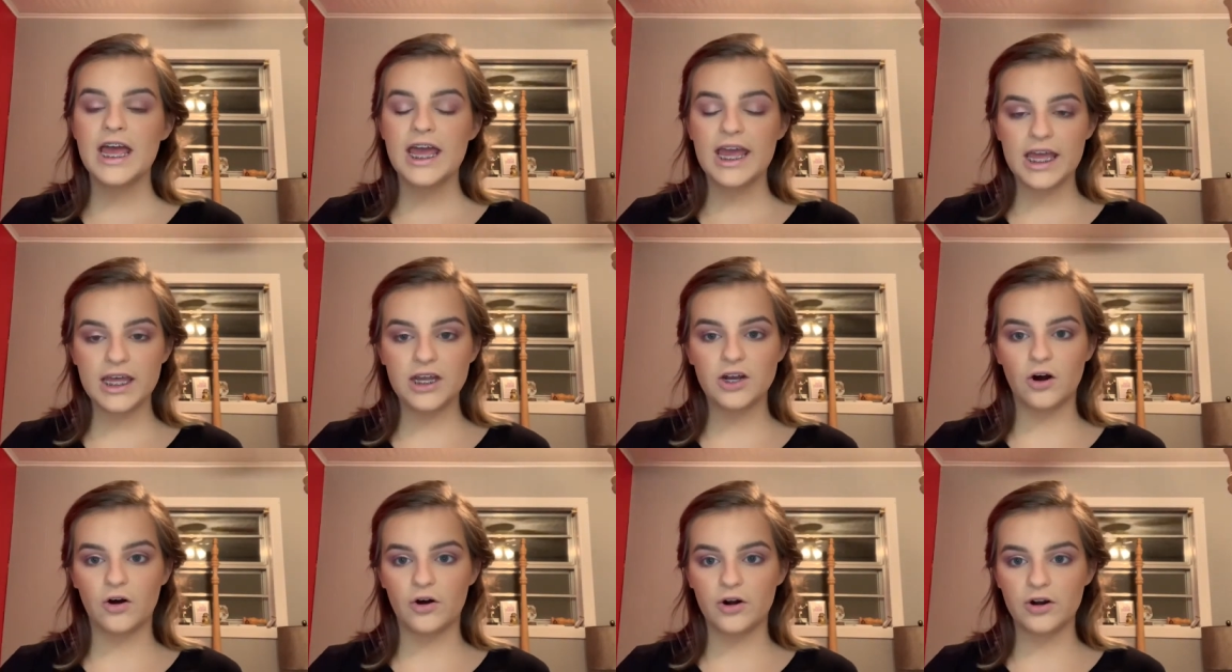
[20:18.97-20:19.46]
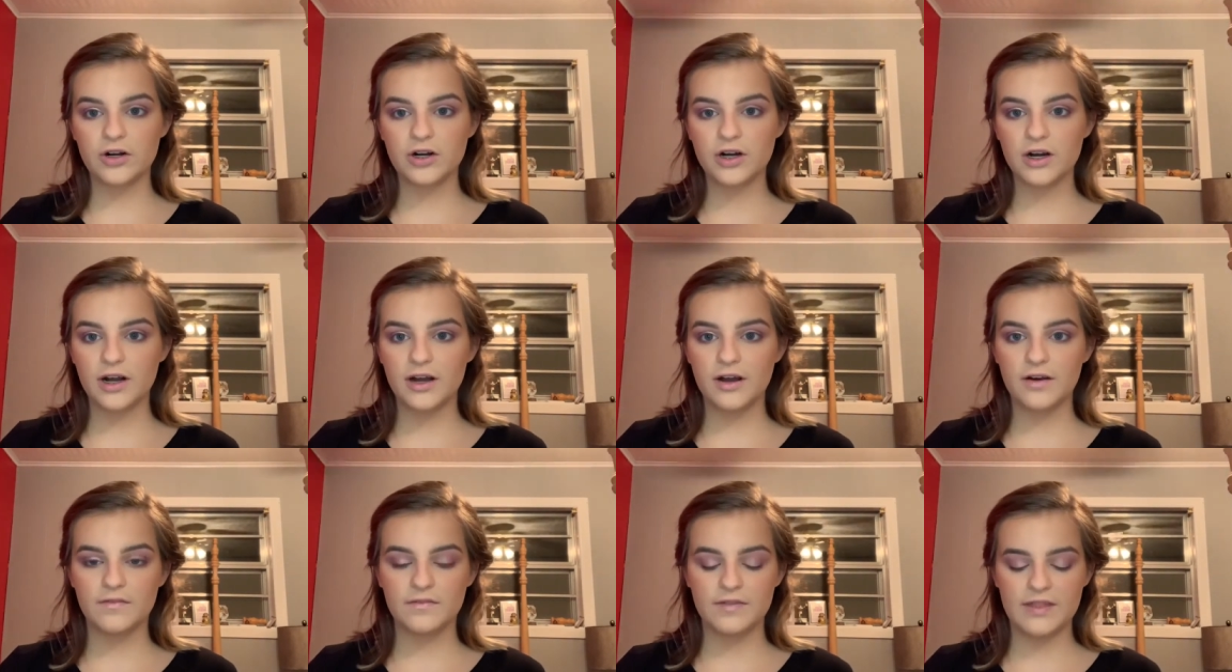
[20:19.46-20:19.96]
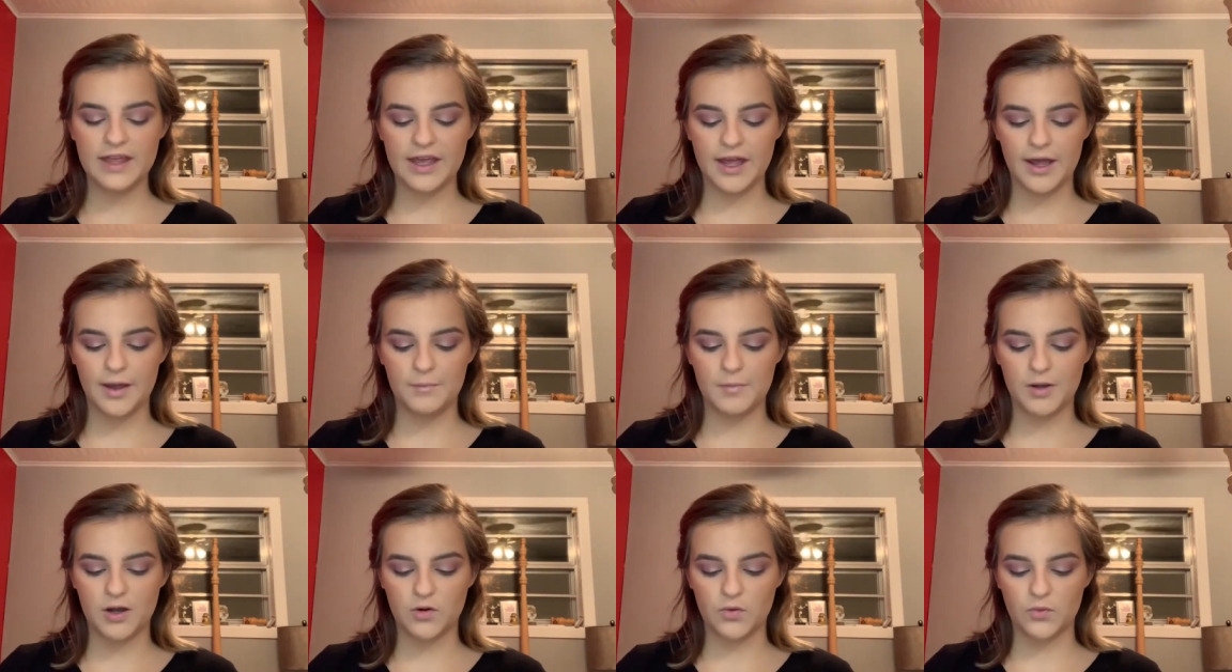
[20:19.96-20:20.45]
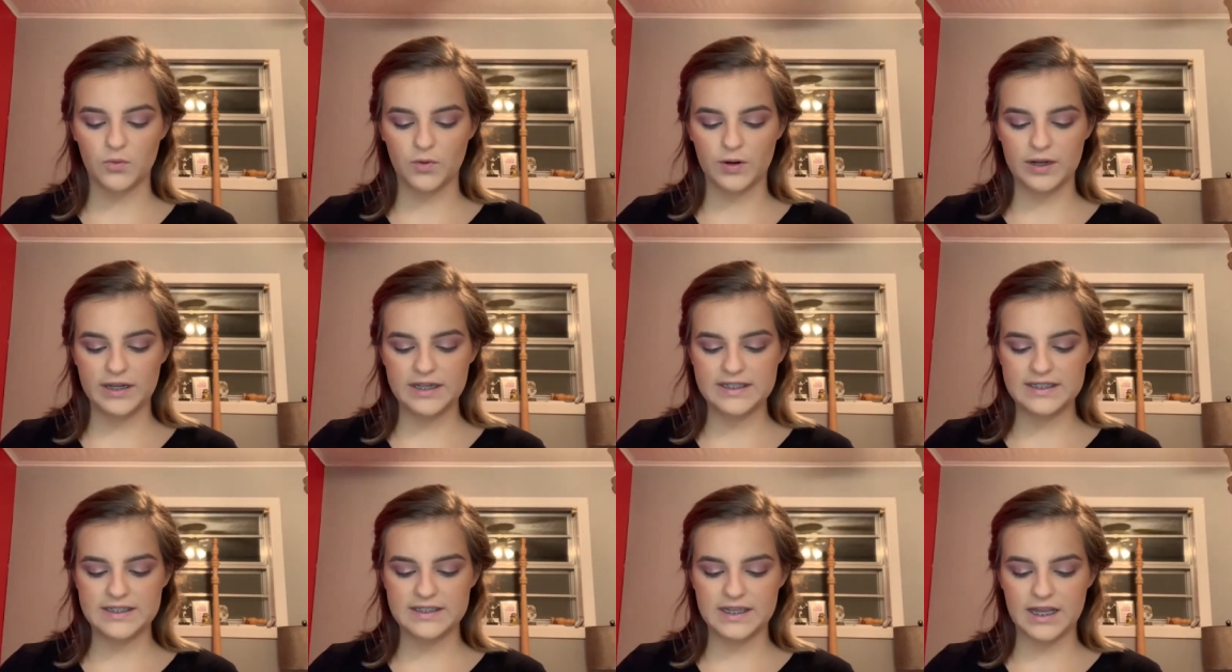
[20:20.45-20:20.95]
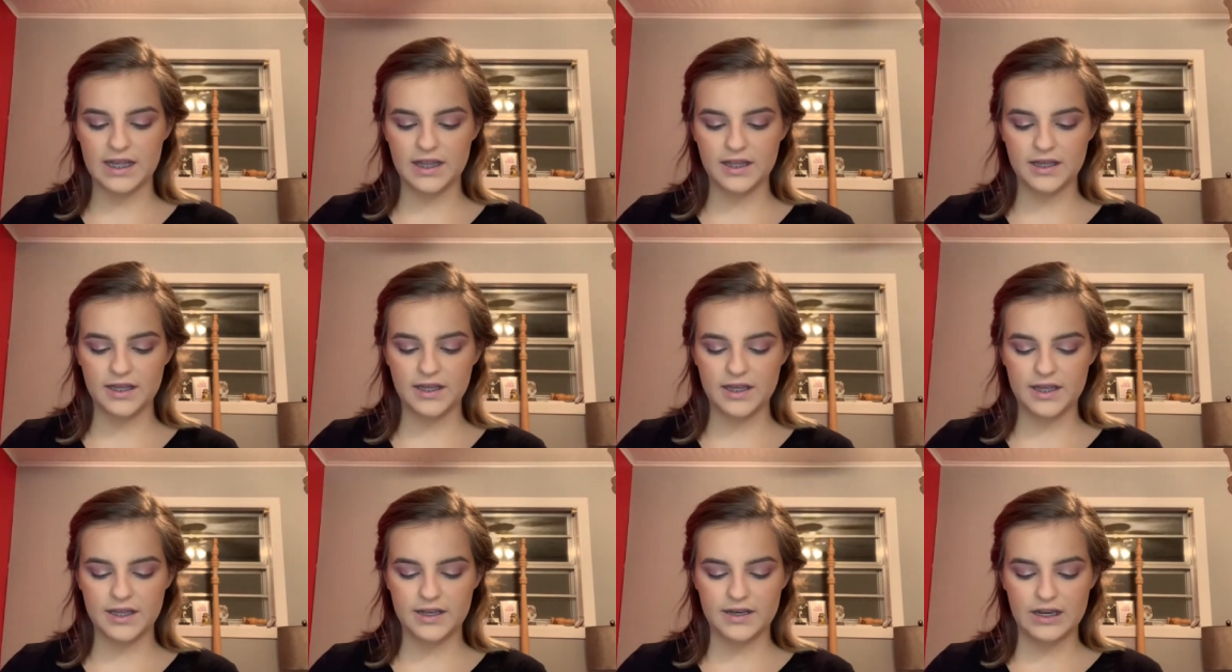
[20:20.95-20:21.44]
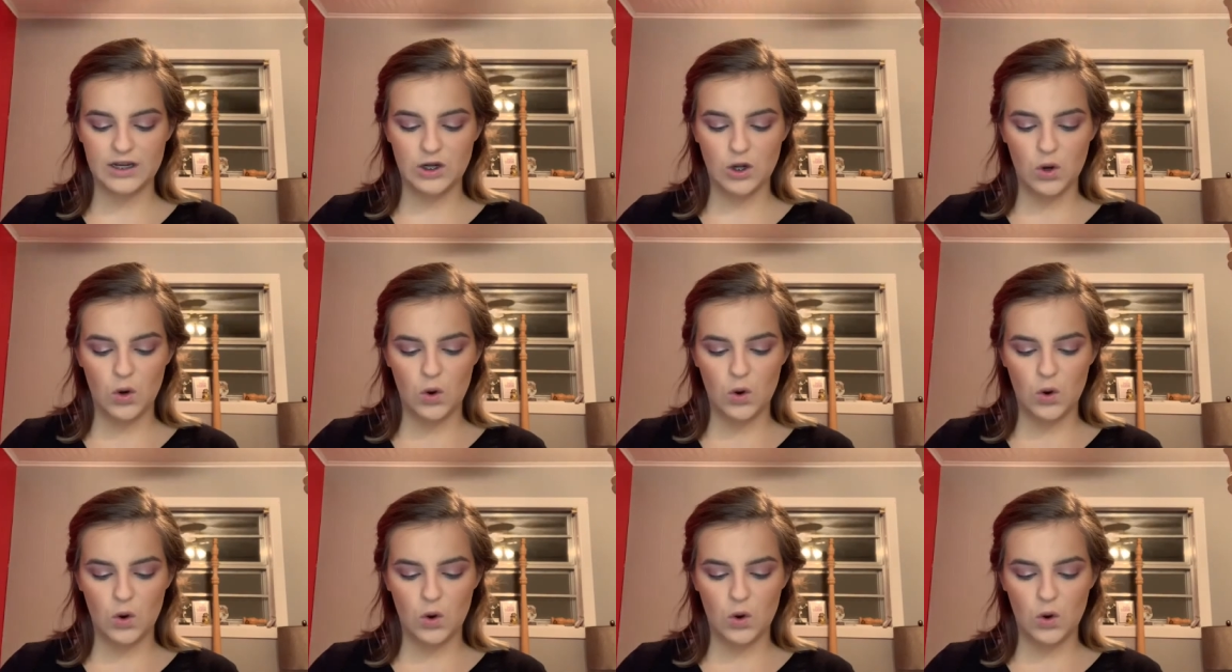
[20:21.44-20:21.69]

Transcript: in honor of them reselling it.